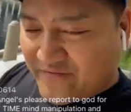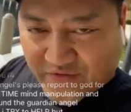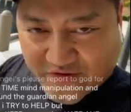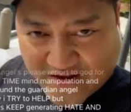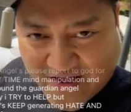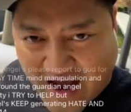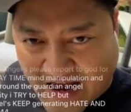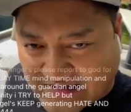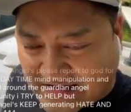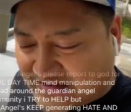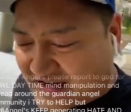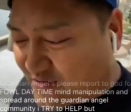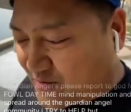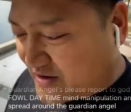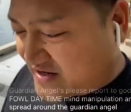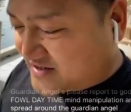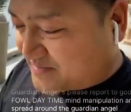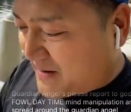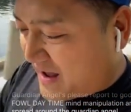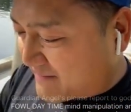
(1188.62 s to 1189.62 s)
And for the guys that
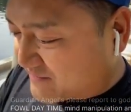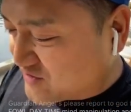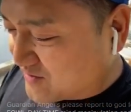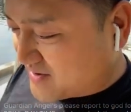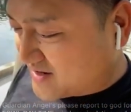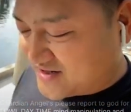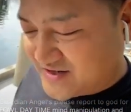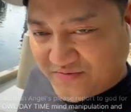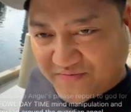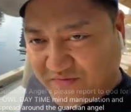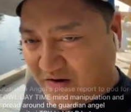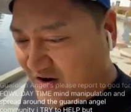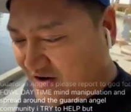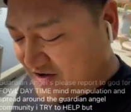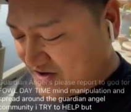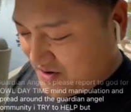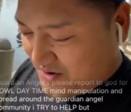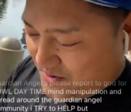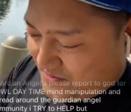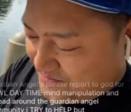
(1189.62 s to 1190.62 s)
say we spam too much,
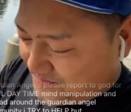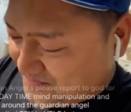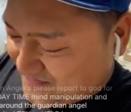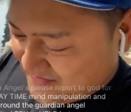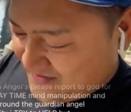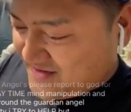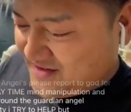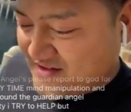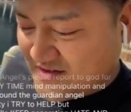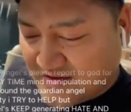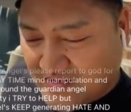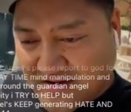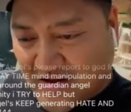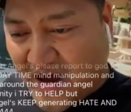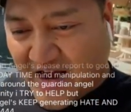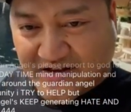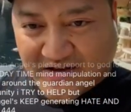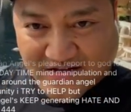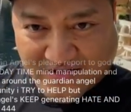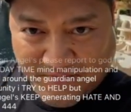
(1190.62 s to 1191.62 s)
fuck you.
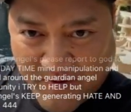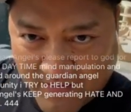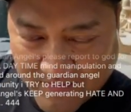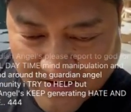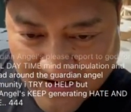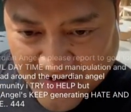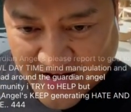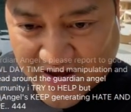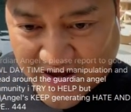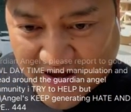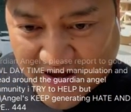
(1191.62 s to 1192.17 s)
I just spam.